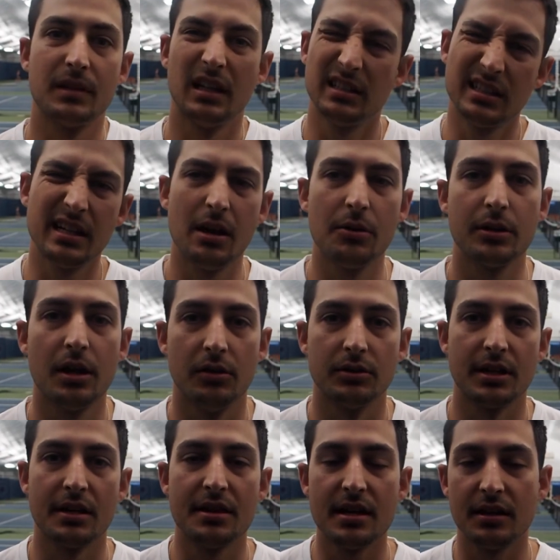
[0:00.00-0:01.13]
let's see how it goes.
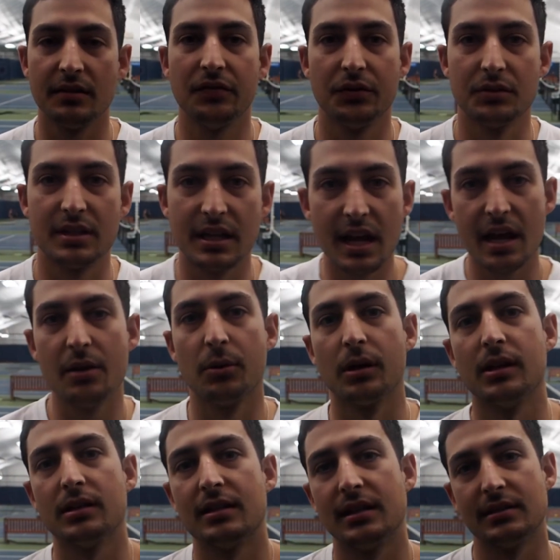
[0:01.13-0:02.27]
I think for today, we're
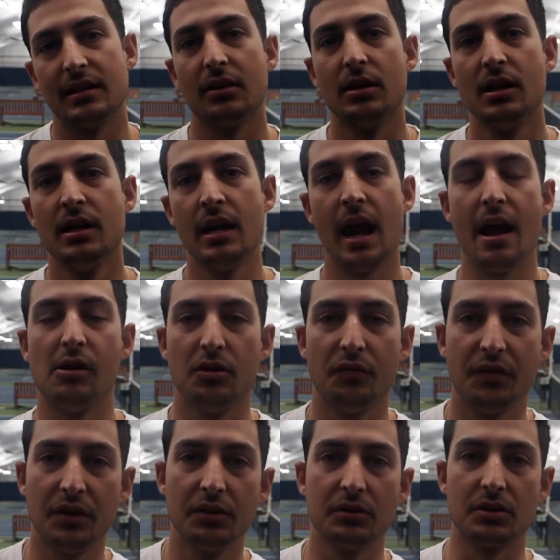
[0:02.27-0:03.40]
gonna test out how it
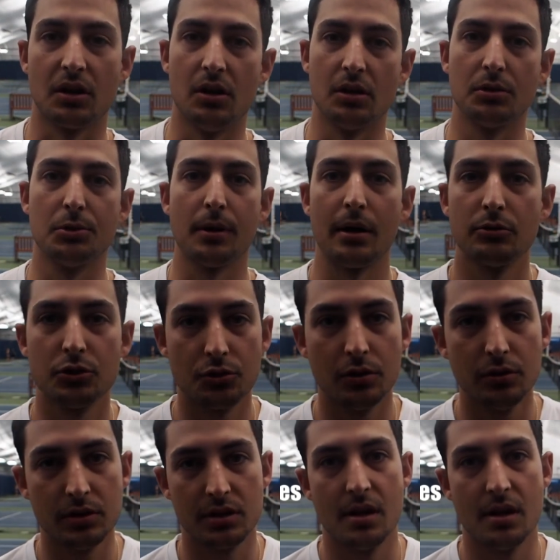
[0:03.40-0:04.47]
feels on ground strokes.